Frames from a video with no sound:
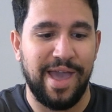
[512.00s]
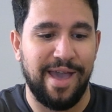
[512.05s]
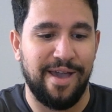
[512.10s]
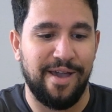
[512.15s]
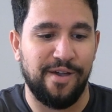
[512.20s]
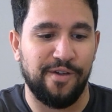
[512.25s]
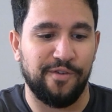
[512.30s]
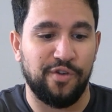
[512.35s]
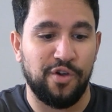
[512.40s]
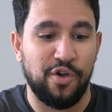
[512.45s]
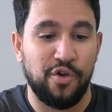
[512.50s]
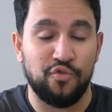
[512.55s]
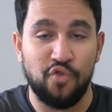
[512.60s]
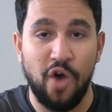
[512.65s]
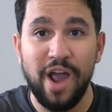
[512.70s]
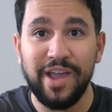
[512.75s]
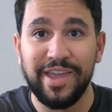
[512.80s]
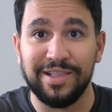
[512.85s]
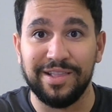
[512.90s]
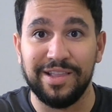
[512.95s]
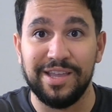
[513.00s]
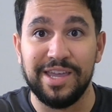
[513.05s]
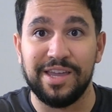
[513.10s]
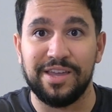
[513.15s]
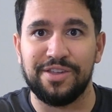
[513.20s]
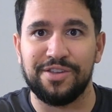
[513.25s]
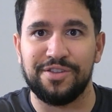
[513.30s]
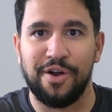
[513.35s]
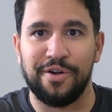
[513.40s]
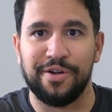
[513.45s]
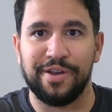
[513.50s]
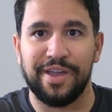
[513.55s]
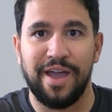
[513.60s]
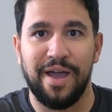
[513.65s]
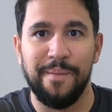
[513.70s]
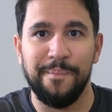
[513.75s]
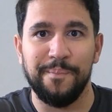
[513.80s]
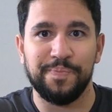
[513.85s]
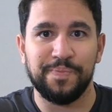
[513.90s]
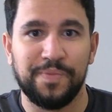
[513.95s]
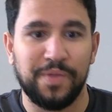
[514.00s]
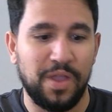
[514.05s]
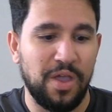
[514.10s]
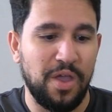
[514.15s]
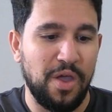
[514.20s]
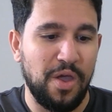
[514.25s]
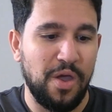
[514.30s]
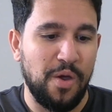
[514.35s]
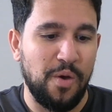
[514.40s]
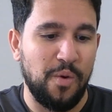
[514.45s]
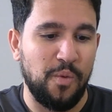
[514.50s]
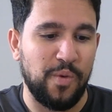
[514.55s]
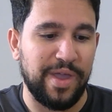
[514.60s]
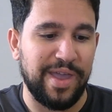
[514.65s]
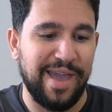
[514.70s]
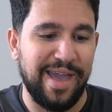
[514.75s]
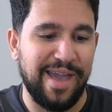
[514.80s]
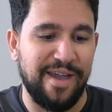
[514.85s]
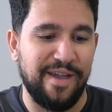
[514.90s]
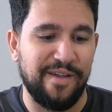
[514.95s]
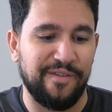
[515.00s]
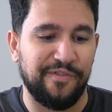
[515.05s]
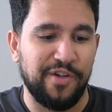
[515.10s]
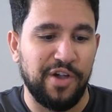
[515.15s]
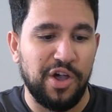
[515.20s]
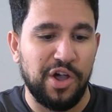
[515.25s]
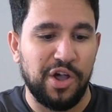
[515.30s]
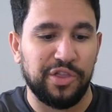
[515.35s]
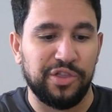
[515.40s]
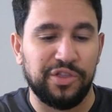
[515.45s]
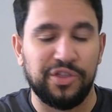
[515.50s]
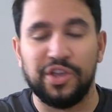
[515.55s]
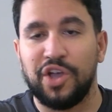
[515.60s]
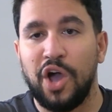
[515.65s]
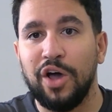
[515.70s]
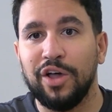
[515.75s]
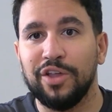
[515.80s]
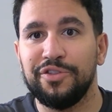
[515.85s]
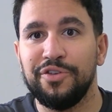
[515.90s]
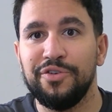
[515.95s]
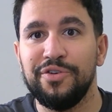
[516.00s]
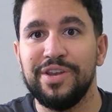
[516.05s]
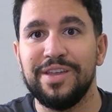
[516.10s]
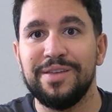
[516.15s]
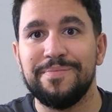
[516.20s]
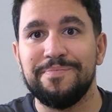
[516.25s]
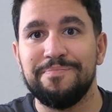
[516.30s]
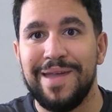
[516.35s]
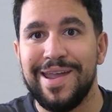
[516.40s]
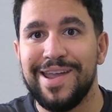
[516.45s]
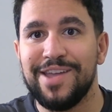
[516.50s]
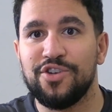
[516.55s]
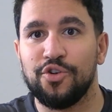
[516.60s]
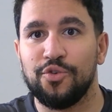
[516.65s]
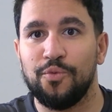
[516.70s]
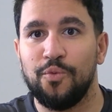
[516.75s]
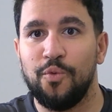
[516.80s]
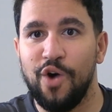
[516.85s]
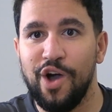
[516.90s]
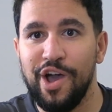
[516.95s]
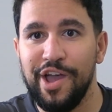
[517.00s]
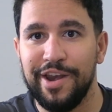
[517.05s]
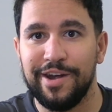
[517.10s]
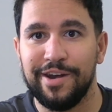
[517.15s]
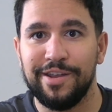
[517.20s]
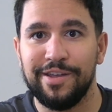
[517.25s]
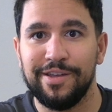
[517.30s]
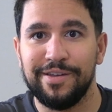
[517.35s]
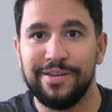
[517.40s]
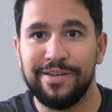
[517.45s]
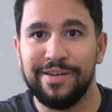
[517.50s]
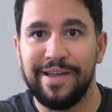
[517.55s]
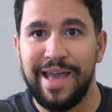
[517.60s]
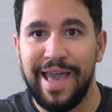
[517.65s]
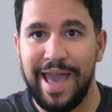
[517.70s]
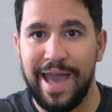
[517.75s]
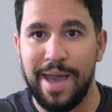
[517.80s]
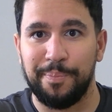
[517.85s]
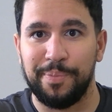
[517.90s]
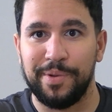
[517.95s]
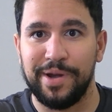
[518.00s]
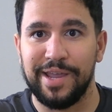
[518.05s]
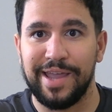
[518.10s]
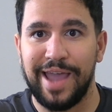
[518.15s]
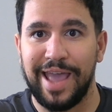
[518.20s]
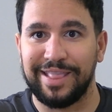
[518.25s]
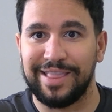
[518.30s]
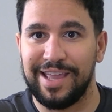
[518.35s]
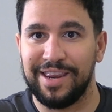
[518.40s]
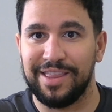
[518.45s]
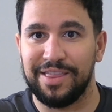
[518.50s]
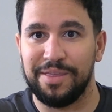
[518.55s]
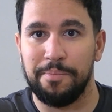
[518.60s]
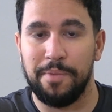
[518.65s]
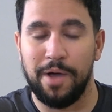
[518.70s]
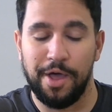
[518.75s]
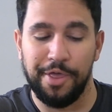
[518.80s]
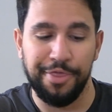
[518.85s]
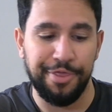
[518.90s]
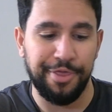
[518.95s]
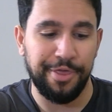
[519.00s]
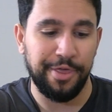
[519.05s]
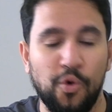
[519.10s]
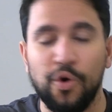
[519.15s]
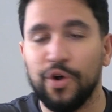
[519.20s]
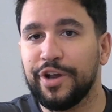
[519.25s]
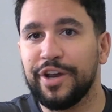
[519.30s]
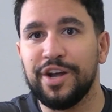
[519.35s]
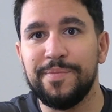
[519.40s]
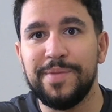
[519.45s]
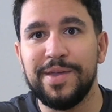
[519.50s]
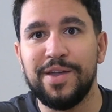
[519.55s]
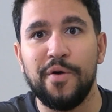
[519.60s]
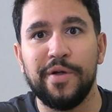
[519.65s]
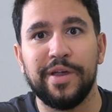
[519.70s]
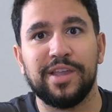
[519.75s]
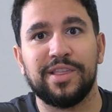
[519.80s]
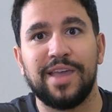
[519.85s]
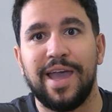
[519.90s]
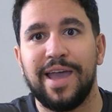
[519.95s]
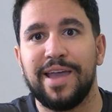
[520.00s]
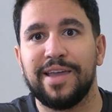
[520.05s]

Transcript: have Rocket League starting up, we have the Call of Duty Major 1 happening at the end of the month. We're gonna be going into